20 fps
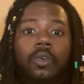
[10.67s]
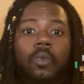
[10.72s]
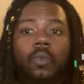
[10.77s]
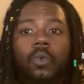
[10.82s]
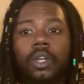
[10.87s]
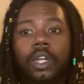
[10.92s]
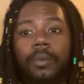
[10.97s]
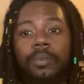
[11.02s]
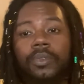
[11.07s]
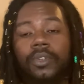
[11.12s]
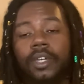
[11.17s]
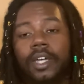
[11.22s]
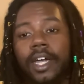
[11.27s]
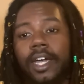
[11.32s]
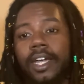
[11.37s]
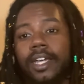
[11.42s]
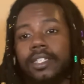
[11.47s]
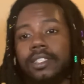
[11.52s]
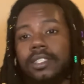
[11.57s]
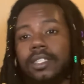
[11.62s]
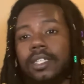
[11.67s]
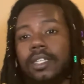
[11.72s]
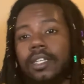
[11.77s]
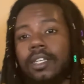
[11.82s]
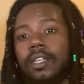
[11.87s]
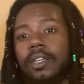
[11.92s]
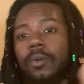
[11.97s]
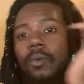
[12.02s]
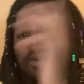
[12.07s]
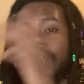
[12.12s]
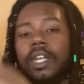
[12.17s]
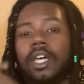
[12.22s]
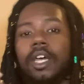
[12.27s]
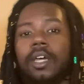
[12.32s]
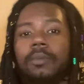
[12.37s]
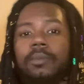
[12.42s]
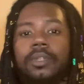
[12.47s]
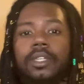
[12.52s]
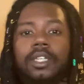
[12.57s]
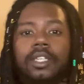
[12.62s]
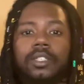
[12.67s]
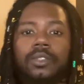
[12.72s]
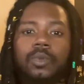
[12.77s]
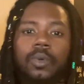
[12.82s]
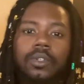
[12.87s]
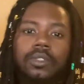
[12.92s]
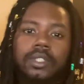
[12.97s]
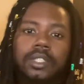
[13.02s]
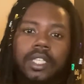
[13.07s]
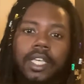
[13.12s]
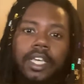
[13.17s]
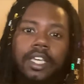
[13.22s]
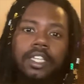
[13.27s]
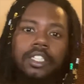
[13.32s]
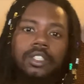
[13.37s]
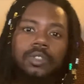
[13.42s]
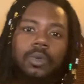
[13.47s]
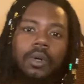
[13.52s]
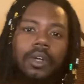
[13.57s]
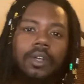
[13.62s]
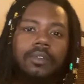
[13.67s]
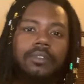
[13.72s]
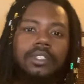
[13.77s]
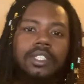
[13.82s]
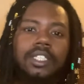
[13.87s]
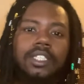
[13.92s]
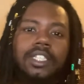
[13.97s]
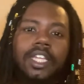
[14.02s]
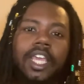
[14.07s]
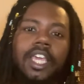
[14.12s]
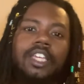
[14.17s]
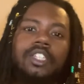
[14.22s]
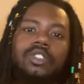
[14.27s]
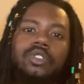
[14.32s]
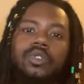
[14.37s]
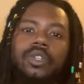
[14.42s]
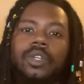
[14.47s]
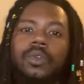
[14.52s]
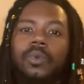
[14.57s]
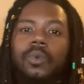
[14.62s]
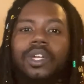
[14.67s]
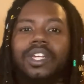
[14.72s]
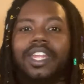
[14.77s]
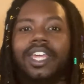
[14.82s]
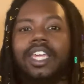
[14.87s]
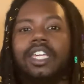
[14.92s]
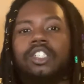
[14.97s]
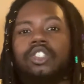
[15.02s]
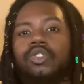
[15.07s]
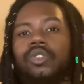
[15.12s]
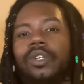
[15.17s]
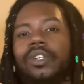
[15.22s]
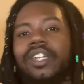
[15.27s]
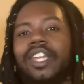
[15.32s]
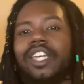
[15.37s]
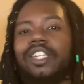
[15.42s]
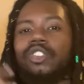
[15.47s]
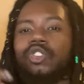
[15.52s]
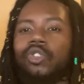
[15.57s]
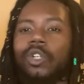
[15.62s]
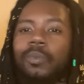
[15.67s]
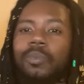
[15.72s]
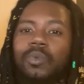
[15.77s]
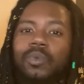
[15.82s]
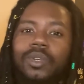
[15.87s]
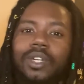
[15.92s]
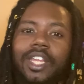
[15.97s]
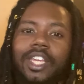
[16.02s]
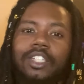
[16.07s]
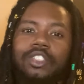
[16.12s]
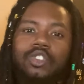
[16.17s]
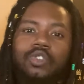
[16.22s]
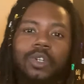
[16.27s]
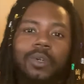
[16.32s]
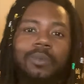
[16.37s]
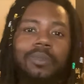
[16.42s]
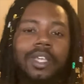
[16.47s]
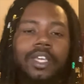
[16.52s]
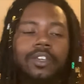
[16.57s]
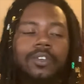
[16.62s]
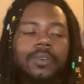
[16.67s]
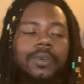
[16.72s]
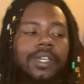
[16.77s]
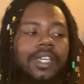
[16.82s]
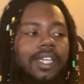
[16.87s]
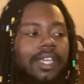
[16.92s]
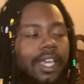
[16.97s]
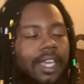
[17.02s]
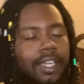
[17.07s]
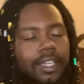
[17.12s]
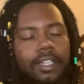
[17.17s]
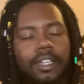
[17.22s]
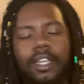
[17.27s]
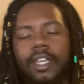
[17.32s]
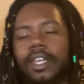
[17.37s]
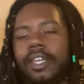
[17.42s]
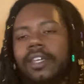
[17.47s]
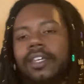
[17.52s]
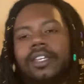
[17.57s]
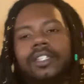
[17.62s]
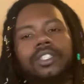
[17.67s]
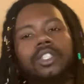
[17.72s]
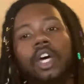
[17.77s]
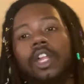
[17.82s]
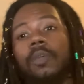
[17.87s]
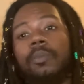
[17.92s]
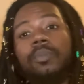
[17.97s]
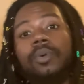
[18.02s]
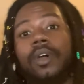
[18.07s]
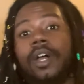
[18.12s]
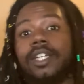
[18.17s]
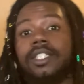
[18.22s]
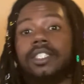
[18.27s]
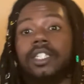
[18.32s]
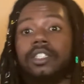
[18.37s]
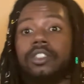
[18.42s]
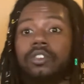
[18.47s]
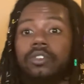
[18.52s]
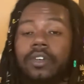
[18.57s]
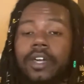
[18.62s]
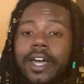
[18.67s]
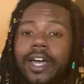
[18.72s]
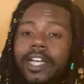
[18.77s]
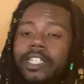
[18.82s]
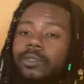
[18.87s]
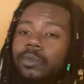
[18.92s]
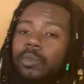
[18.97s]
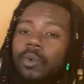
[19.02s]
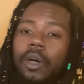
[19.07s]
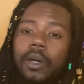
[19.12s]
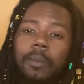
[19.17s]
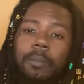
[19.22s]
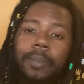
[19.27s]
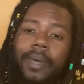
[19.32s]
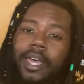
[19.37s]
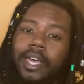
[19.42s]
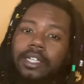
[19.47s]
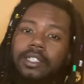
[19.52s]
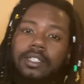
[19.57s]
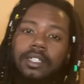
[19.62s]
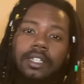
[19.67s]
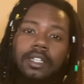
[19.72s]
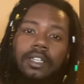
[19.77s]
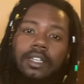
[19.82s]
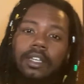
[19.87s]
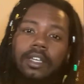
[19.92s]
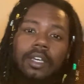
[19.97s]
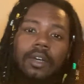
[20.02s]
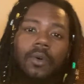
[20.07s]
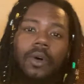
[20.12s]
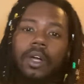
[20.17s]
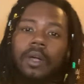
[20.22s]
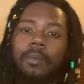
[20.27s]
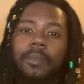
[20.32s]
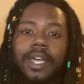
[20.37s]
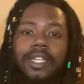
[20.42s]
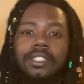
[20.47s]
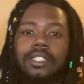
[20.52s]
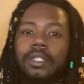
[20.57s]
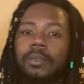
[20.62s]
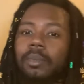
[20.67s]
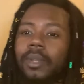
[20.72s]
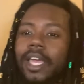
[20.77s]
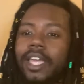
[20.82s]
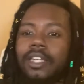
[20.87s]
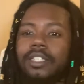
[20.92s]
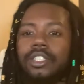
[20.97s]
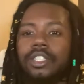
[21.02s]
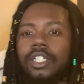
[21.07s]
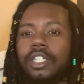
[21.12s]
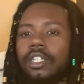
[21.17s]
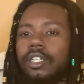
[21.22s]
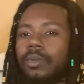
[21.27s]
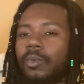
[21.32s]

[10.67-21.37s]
What up, you guys? What up? It's Wolf Sage. Welcome to Deydrm, where they dream, they drip, and when they drip, they create. It's all a process, you guys. Welcome back. Welcome back to the Black Agenda.